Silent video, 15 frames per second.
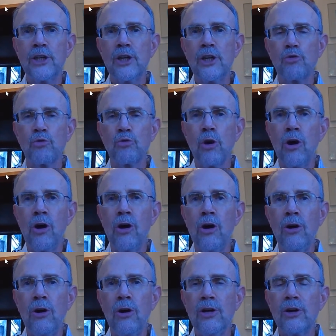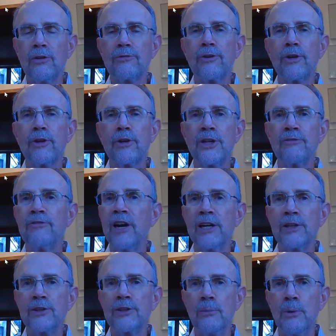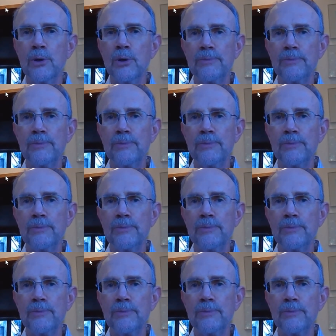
of fresh, raw